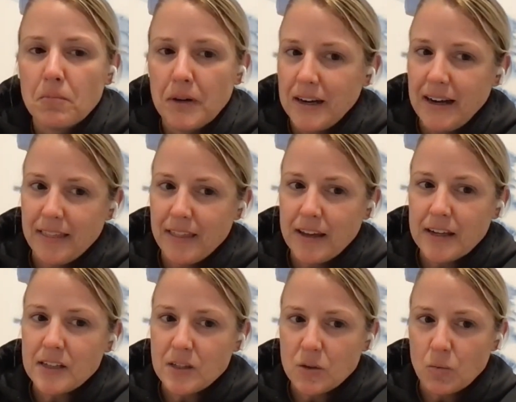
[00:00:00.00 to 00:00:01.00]
But I think
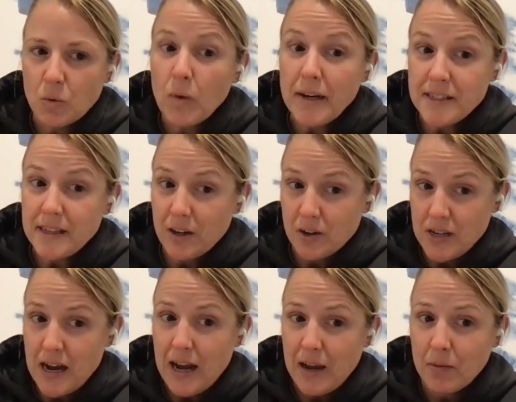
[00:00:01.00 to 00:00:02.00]
we're wasting our
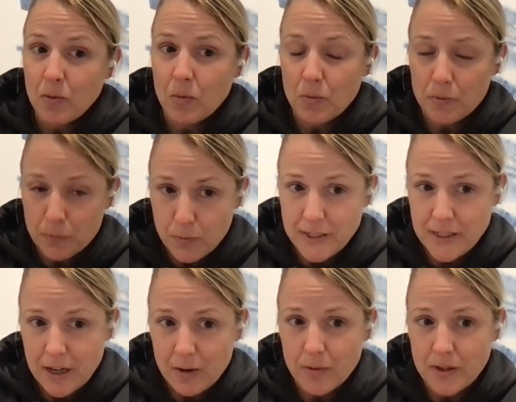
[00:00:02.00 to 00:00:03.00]
time and we're
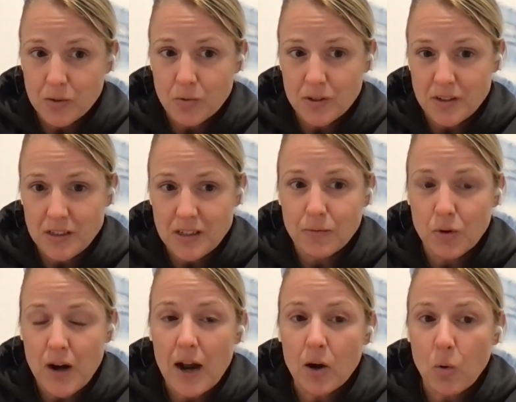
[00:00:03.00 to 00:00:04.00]
wasting our resources if
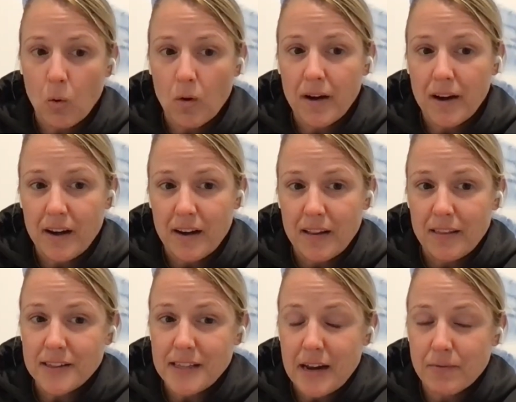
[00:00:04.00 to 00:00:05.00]
we're not coordinated in
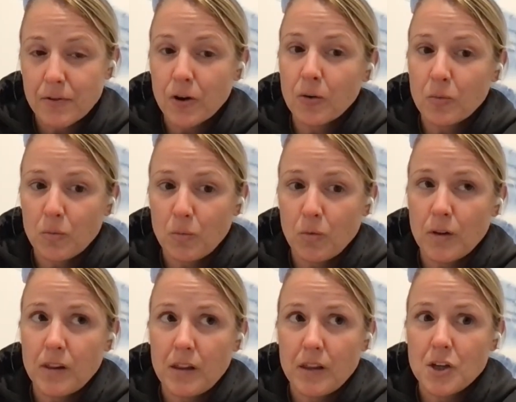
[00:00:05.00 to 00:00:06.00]
this effort
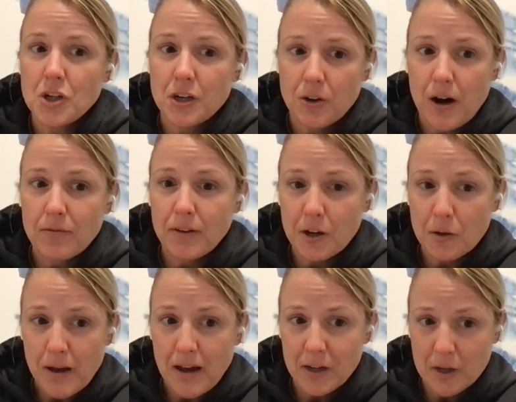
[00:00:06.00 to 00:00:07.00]
within the geographic
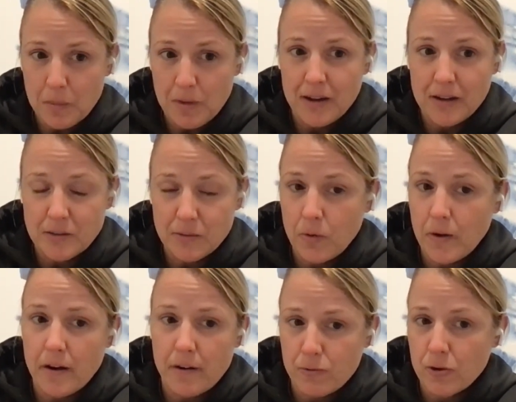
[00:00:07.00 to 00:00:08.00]
combatant commands of
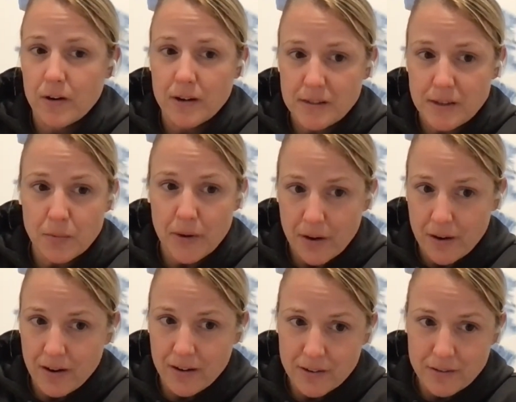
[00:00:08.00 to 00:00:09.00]
wherever it is that we
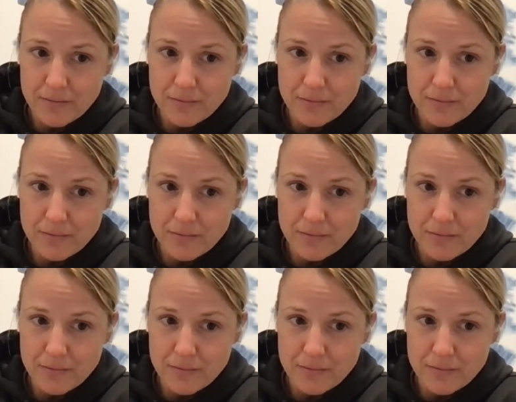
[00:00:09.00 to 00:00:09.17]
are.